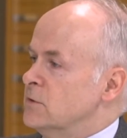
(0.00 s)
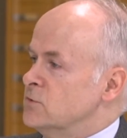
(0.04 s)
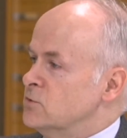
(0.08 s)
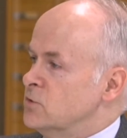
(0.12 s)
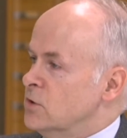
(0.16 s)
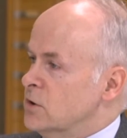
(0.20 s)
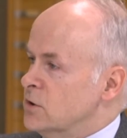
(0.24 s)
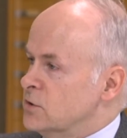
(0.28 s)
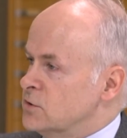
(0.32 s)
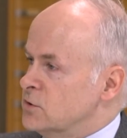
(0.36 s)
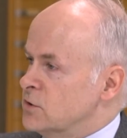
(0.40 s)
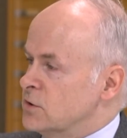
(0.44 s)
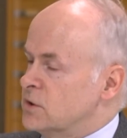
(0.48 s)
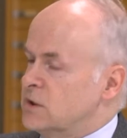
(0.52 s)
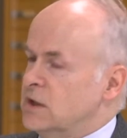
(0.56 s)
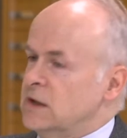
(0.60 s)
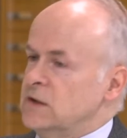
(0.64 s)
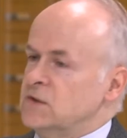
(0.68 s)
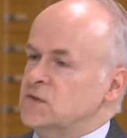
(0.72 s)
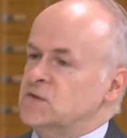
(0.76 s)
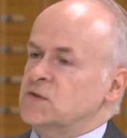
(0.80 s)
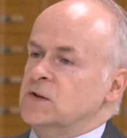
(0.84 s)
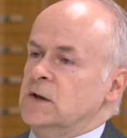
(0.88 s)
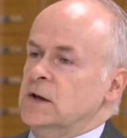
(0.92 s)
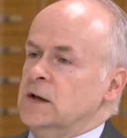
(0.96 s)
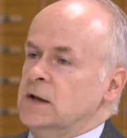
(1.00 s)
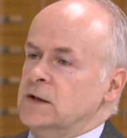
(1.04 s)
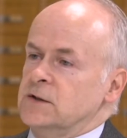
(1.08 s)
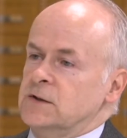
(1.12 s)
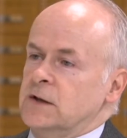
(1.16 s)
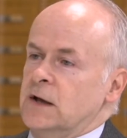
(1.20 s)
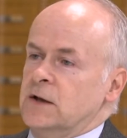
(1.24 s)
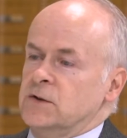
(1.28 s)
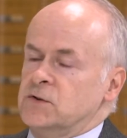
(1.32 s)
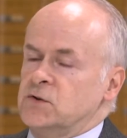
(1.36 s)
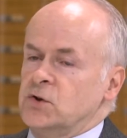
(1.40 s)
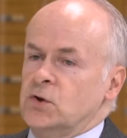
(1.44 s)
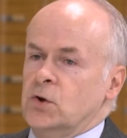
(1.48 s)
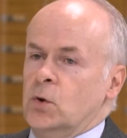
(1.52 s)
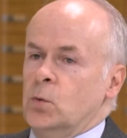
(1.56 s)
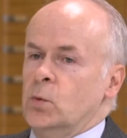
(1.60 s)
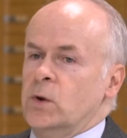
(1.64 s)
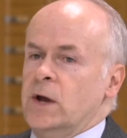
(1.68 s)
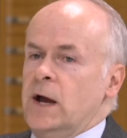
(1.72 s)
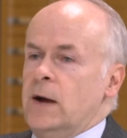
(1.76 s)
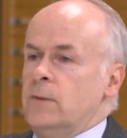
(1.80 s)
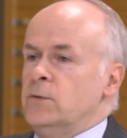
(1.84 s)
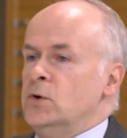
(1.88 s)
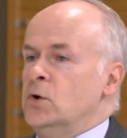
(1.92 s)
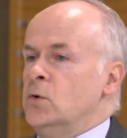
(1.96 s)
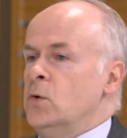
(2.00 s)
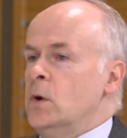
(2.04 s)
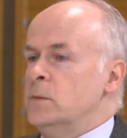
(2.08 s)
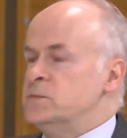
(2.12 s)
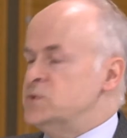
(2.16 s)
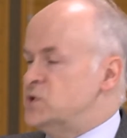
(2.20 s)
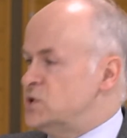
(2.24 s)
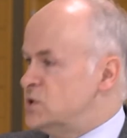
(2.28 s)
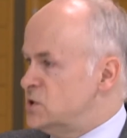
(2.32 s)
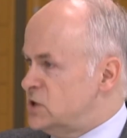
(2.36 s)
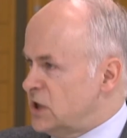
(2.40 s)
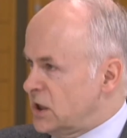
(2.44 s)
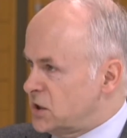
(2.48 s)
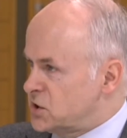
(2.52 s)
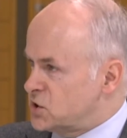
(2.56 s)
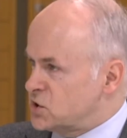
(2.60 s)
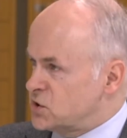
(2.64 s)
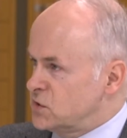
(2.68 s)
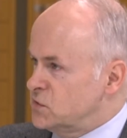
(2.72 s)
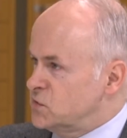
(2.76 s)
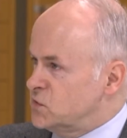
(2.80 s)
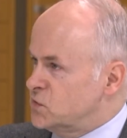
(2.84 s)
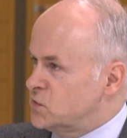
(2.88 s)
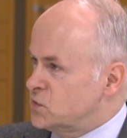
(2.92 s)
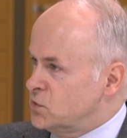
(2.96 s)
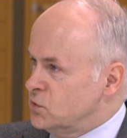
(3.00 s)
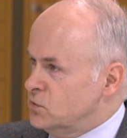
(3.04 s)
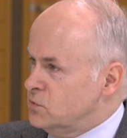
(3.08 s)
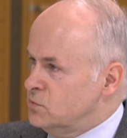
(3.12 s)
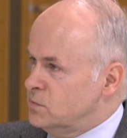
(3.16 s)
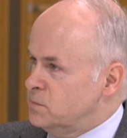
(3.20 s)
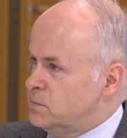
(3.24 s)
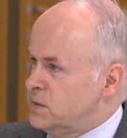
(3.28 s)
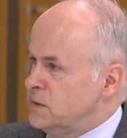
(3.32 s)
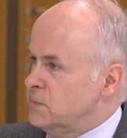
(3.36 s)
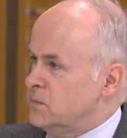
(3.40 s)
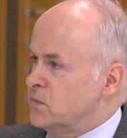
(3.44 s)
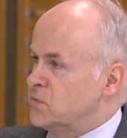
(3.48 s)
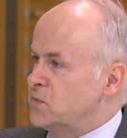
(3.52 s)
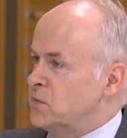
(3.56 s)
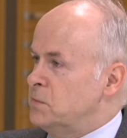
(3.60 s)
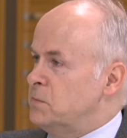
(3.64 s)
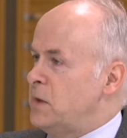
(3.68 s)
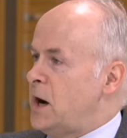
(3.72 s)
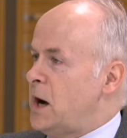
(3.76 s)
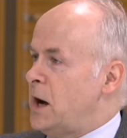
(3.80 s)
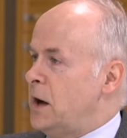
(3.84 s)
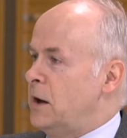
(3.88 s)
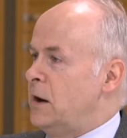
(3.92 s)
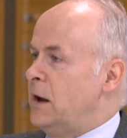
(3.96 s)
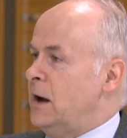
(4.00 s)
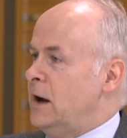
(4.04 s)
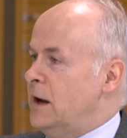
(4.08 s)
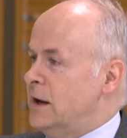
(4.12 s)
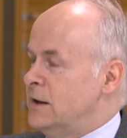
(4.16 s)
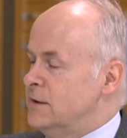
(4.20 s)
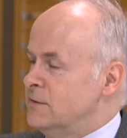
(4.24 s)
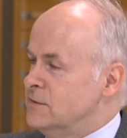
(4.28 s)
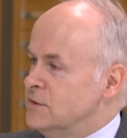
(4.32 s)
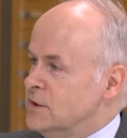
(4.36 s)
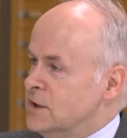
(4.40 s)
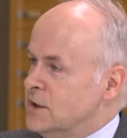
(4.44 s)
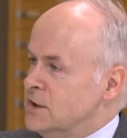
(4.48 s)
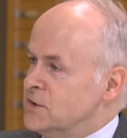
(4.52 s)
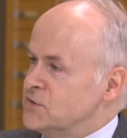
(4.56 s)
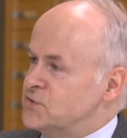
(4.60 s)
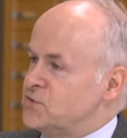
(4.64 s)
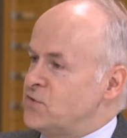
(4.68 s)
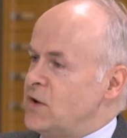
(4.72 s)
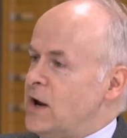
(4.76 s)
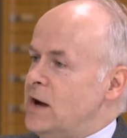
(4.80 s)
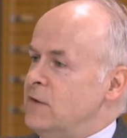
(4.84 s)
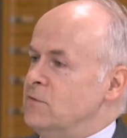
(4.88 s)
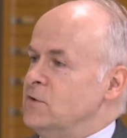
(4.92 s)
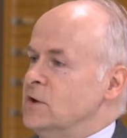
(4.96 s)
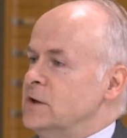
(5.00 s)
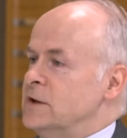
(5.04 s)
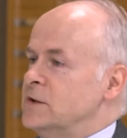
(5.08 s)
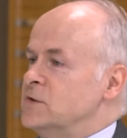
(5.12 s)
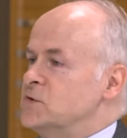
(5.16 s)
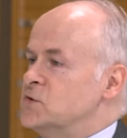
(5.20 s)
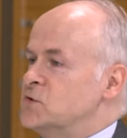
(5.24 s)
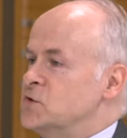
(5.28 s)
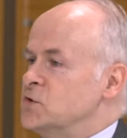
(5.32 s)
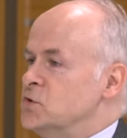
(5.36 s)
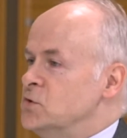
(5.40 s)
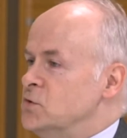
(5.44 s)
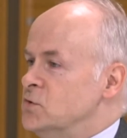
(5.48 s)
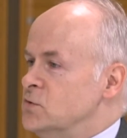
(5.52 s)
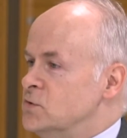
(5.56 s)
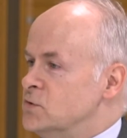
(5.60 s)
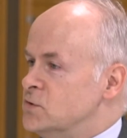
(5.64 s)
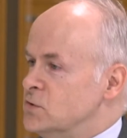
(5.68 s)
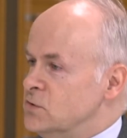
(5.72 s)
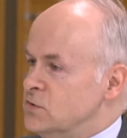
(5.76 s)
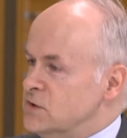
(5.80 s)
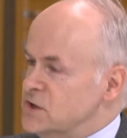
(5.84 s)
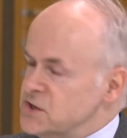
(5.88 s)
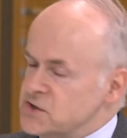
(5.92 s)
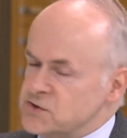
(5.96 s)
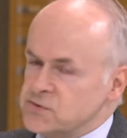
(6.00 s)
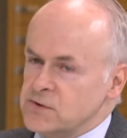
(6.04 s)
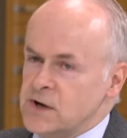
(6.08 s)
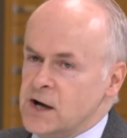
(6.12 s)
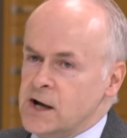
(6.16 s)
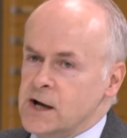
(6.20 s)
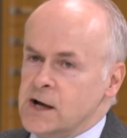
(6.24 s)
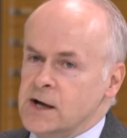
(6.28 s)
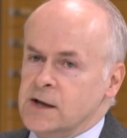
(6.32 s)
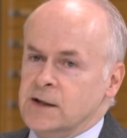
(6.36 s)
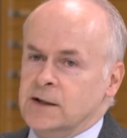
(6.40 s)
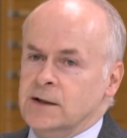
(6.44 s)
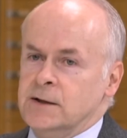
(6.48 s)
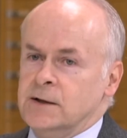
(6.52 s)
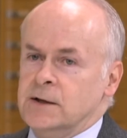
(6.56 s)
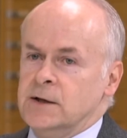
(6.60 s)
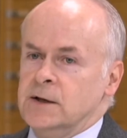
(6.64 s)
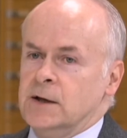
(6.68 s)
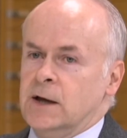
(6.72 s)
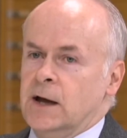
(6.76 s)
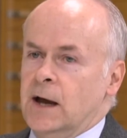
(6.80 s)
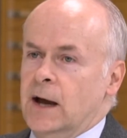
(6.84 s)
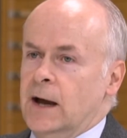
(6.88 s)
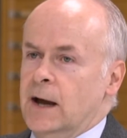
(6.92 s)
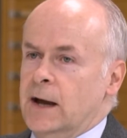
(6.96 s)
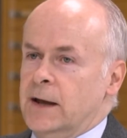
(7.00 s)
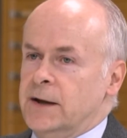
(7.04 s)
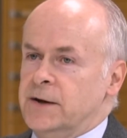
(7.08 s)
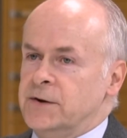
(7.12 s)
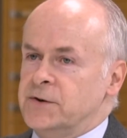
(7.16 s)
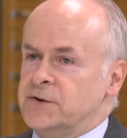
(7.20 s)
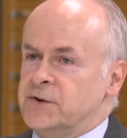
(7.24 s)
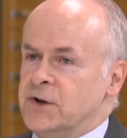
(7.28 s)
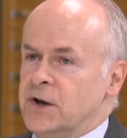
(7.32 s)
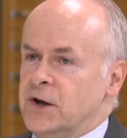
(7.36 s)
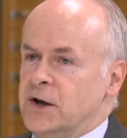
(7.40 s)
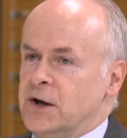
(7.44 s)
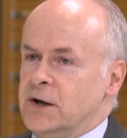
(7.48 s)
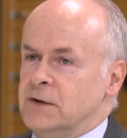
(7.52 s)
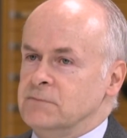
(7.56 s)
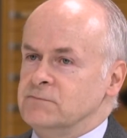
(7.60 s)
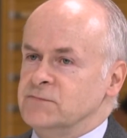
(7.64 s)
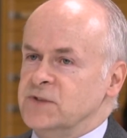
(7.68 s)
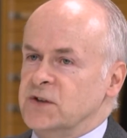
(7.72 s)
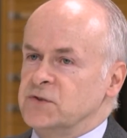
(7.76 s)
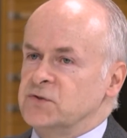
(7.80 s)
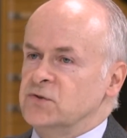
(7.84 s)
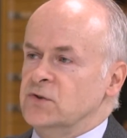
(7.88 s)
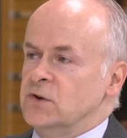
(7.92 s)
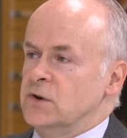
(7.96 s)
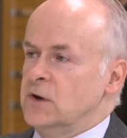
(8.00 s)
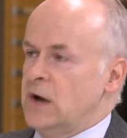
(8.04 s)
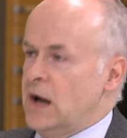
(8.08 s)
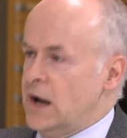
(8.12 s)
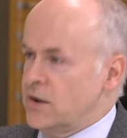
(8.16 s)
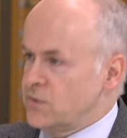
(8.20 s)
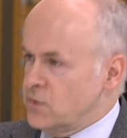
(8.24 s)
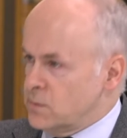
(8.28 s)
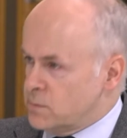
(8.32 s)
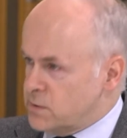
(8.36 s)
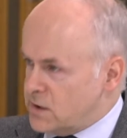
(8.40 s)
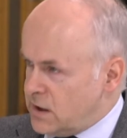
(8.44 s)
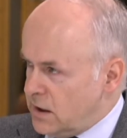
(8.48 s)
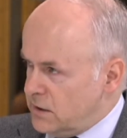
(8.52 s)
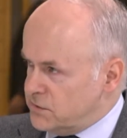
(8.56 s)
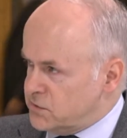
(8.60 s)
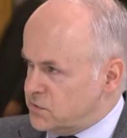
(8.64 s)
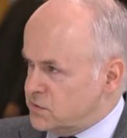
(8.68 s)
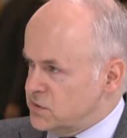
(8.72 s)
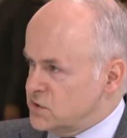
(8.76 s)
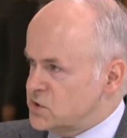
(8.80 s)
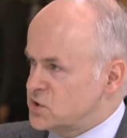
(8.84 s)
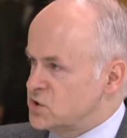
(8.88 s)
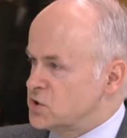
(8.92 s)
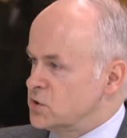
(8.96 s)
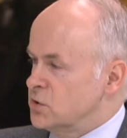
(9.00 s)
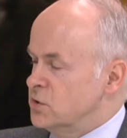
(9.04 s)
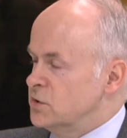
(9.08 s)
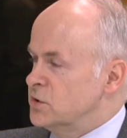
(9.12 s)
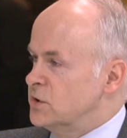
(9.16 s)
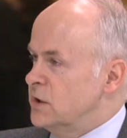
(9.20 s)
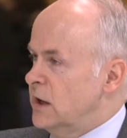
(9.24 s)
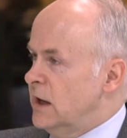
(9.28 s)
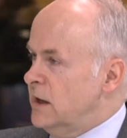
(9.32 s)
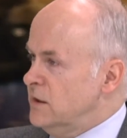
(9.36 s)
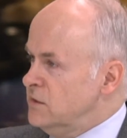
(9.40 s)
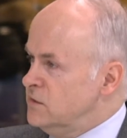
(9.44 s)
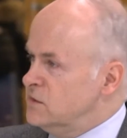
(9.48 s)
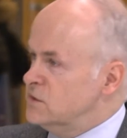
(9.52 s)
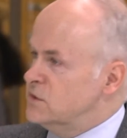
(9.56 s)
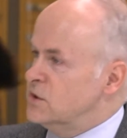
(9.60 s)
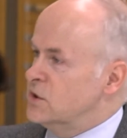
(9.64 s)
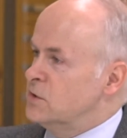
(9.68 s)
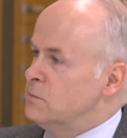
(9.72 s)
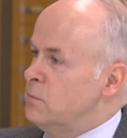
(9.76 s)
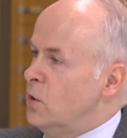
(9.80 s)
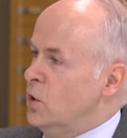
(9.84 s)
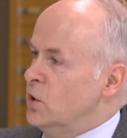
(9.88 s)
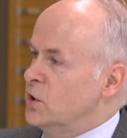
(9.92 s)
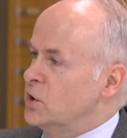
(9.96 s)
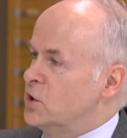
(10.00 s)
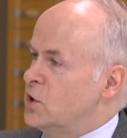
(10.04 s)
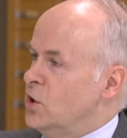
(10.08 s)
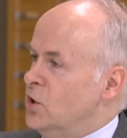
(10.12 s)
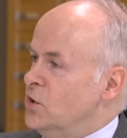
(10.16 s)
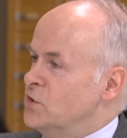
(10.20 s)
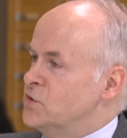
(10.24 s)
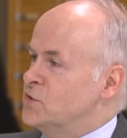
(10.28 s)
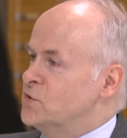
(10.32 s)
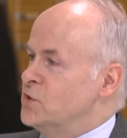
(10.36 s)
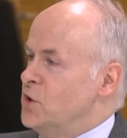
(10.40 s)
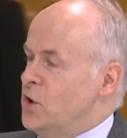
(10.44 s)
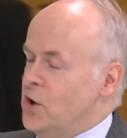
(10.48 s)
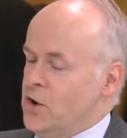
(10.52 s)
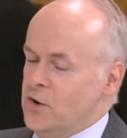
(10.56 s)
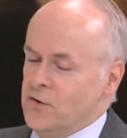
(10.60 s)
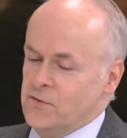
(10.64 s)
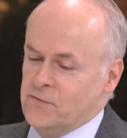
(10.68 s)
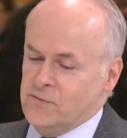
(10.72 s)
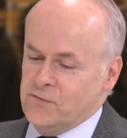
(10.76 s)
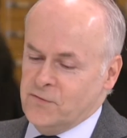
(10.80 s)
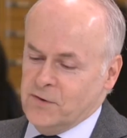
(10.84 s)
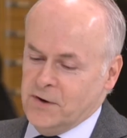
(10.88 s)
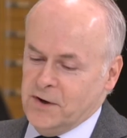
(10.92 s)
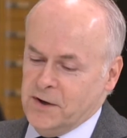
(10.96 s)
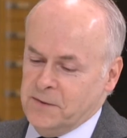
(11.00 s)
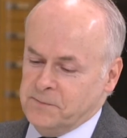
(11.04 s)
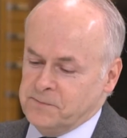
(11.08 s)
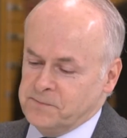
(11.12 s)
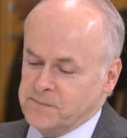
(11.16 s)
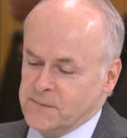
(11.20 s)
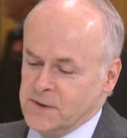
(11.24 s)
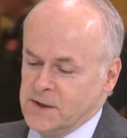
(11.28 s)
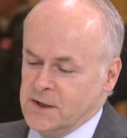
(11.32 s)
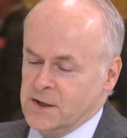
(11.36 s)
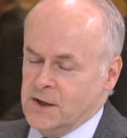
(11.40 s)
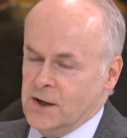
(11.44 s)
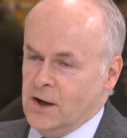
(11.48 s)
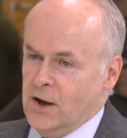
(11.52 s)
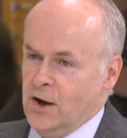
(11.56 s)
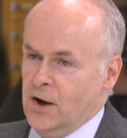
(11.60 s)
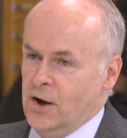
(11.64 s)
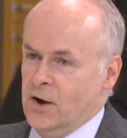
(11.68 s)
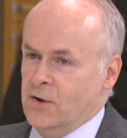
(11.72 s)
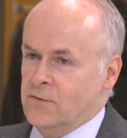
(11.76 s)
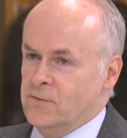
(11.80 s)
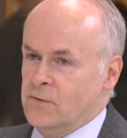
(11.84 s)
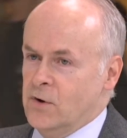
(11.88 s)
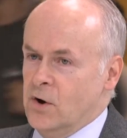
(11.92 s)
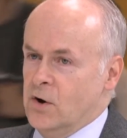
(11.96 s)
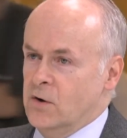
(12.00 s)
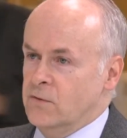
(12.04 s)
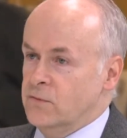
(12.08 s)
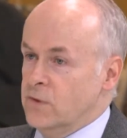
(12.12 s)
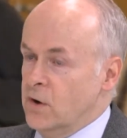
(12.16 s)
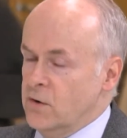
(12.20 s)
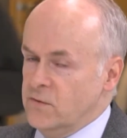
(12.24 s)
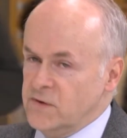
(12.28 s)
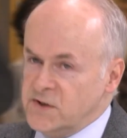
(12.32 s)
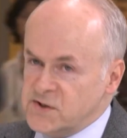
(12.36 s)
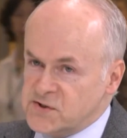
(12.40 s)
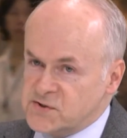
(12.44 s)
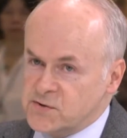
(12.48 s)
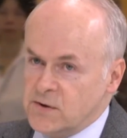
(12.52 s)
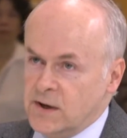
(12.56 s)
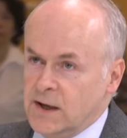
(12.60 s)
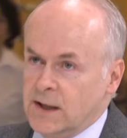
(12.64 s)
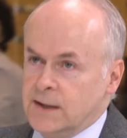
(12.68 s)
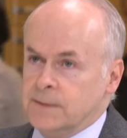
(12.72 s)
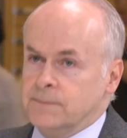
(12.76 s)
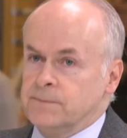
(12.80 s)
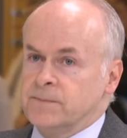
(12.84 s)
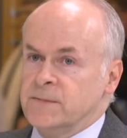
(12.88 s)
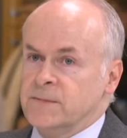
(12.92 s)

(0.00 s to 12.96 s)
the king saying that, we have no objections to people from Bahrain traveling to Israel, and that the Arab countries should end their boycott of Israel.